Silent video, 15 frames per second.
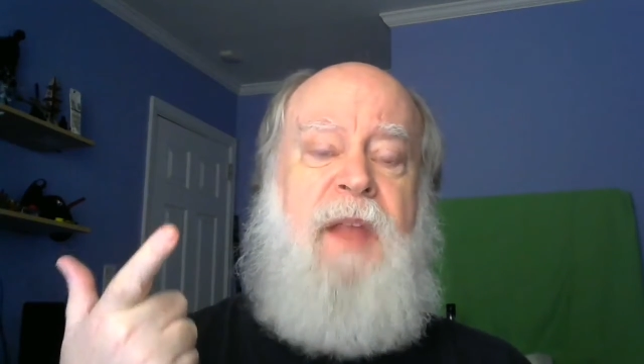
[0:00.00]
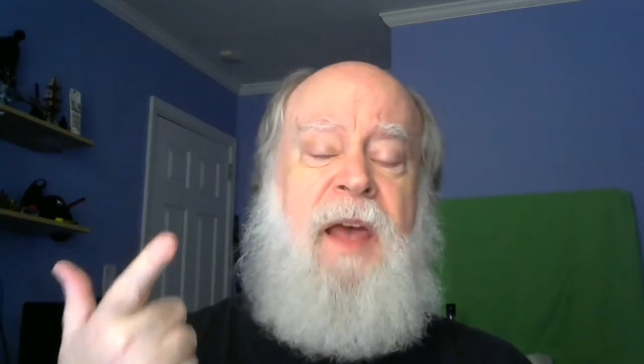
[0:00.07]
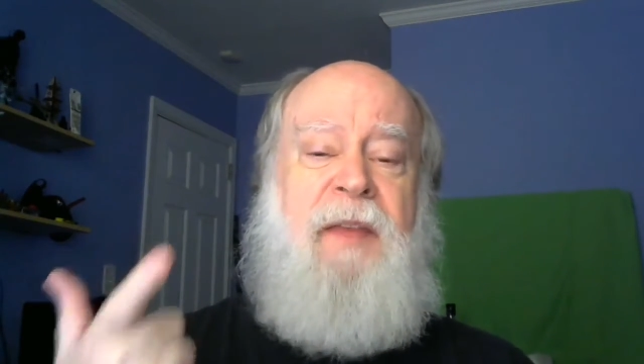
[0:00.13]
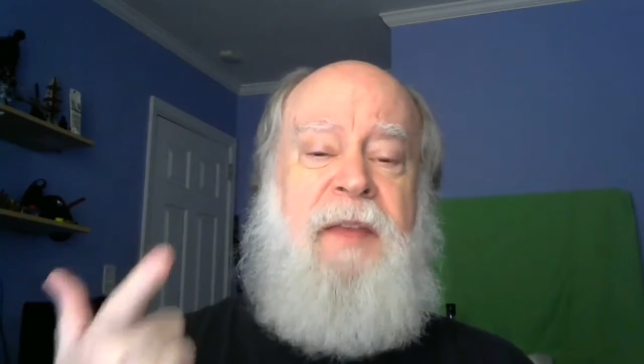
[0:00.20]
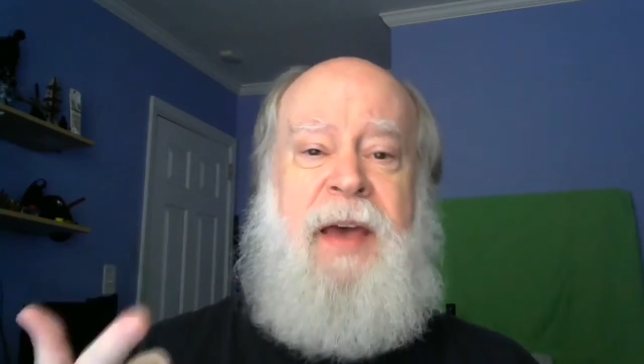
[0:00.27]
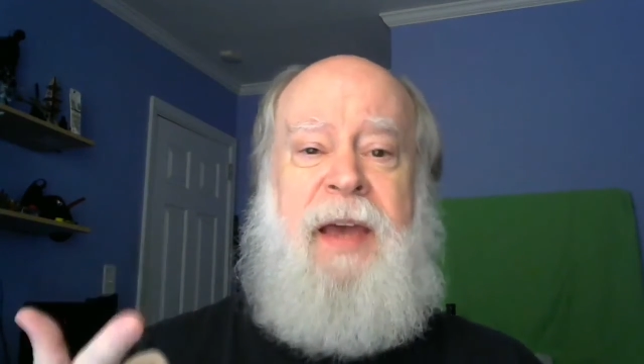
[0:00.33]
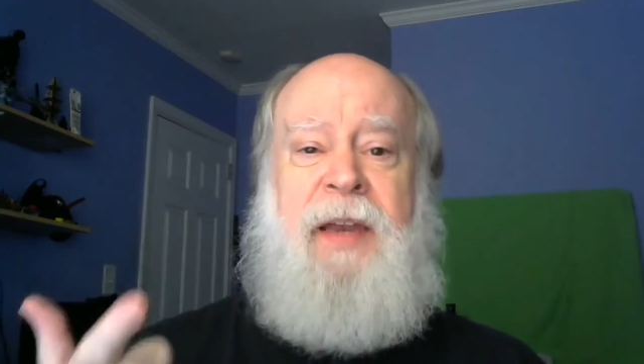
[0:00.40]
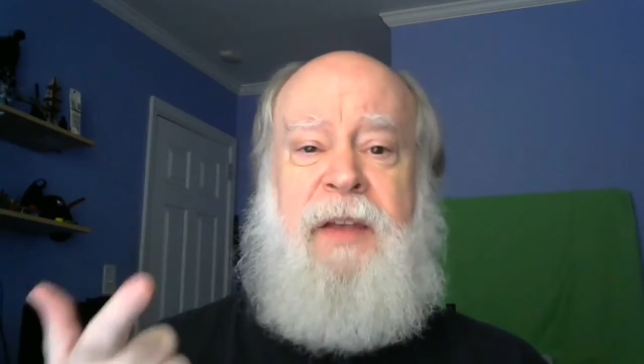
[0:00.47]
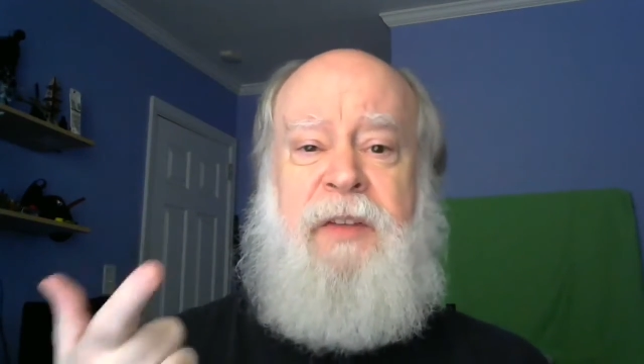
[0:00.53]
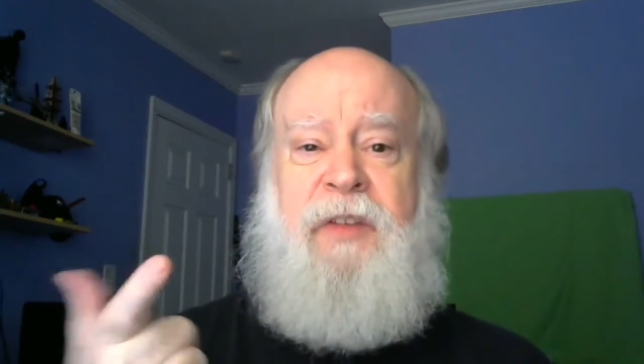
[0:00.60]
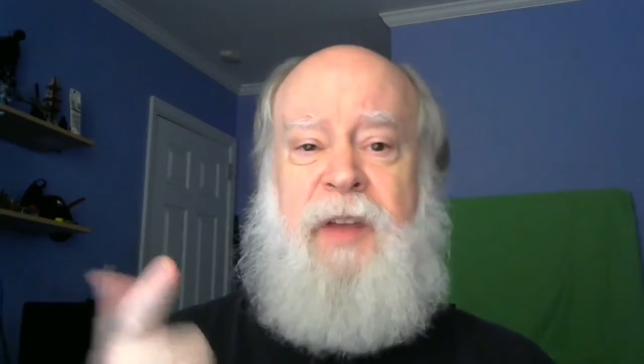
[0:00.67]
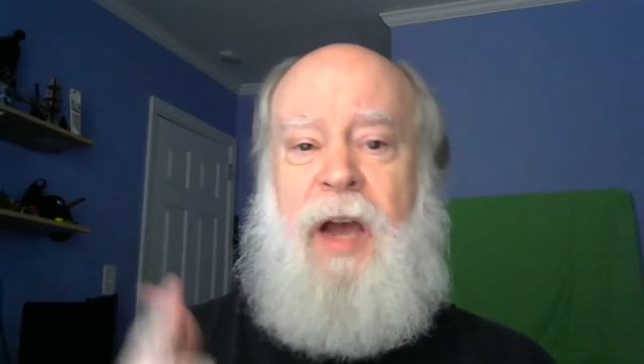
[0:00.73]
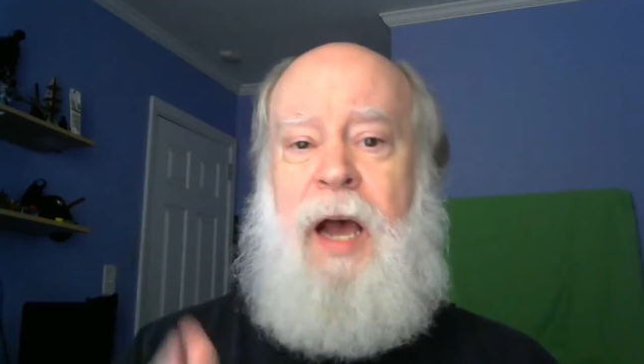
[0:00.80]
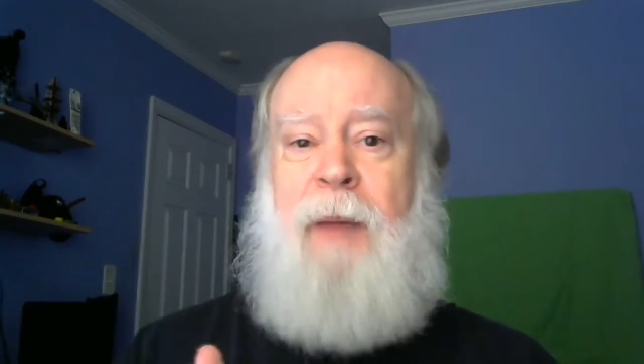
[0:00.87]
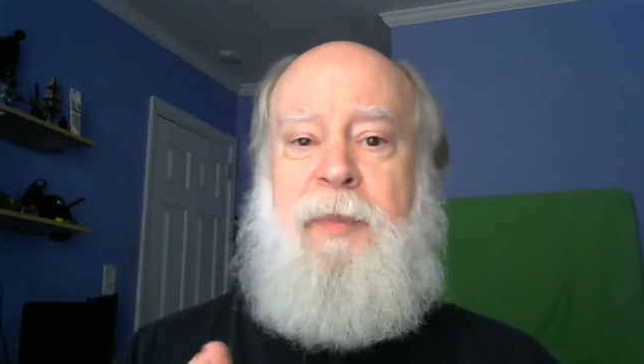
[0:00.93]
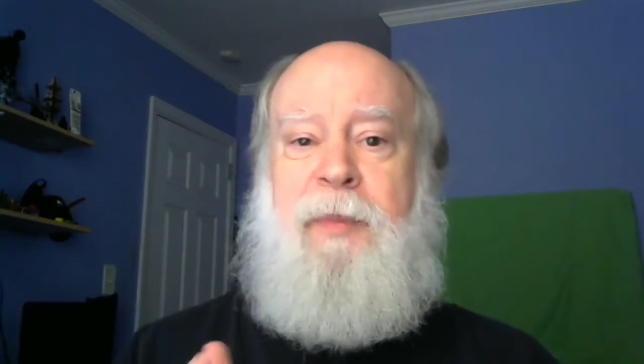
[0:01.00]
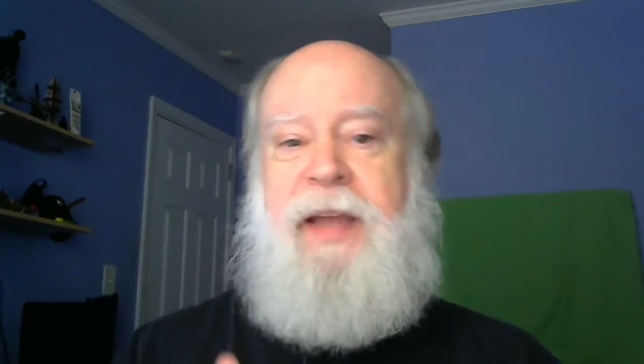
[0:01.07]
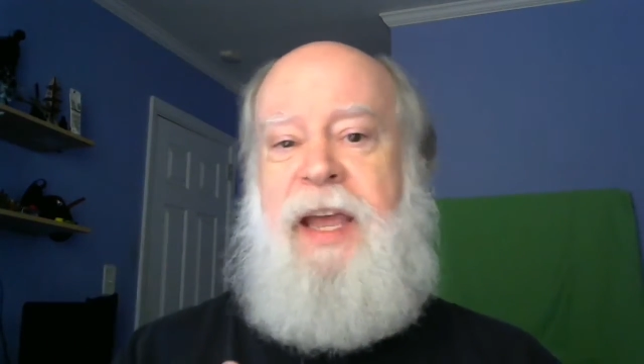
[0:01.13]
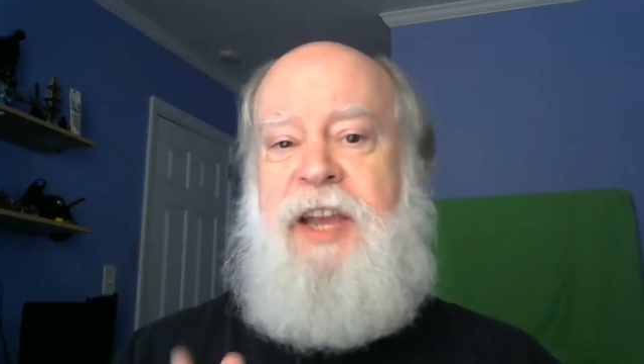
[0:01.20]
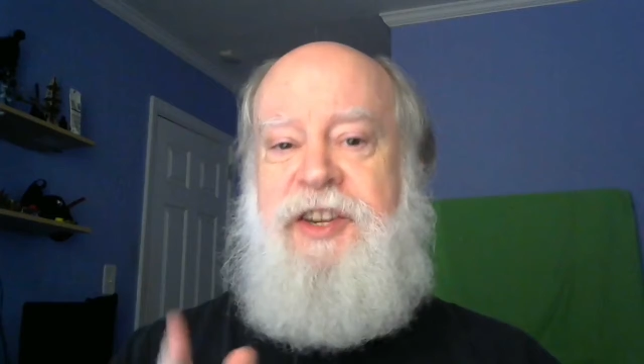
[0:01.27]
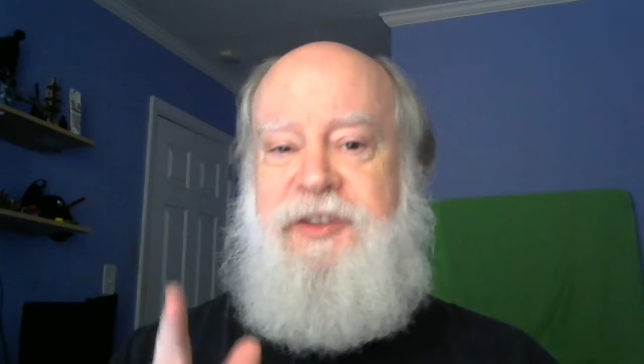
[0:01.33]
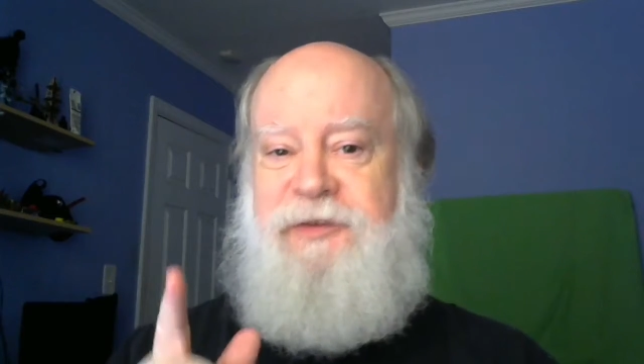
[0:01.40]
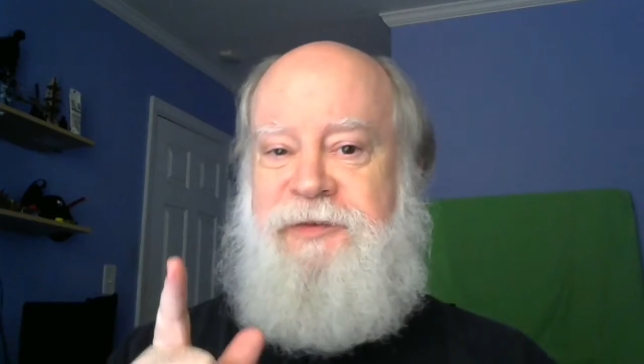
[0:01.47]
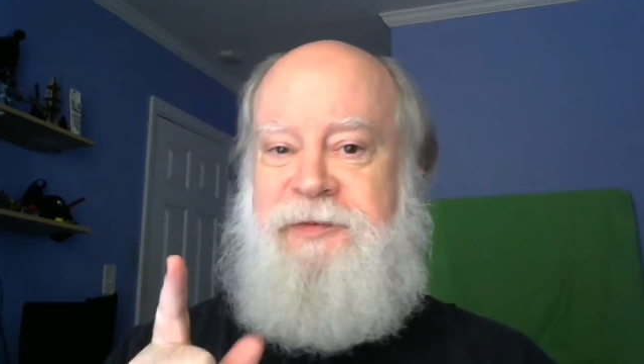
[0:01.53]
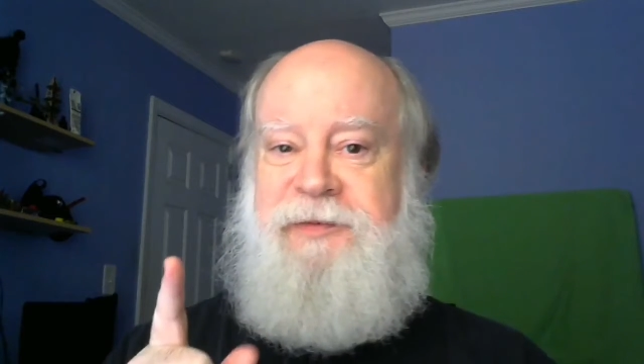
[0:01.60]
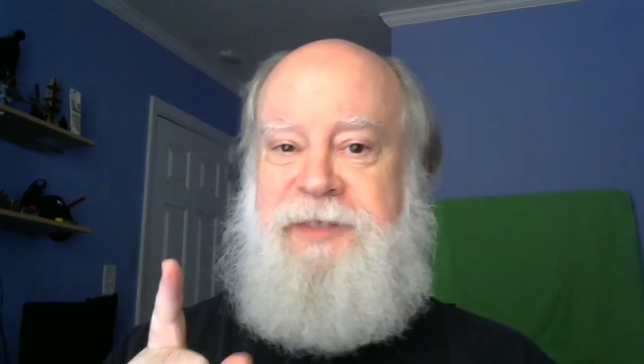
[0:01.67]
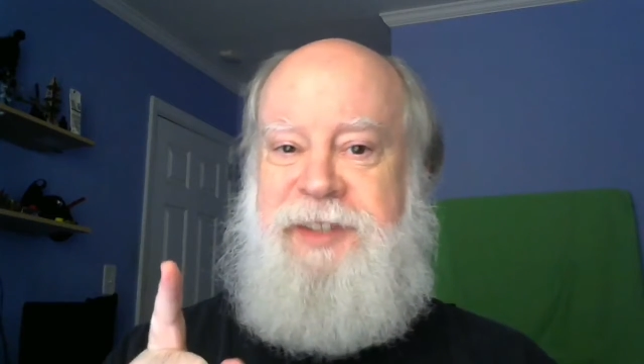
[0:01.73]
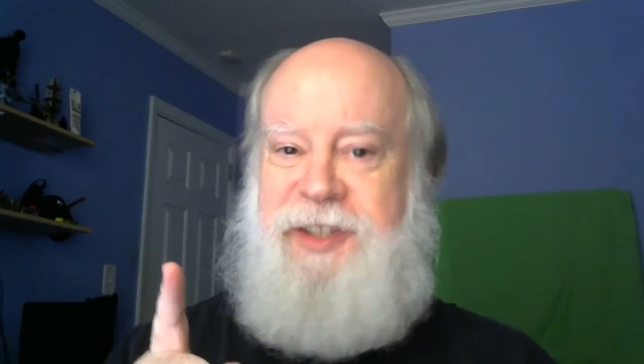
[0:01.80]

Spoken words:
And that is the obligation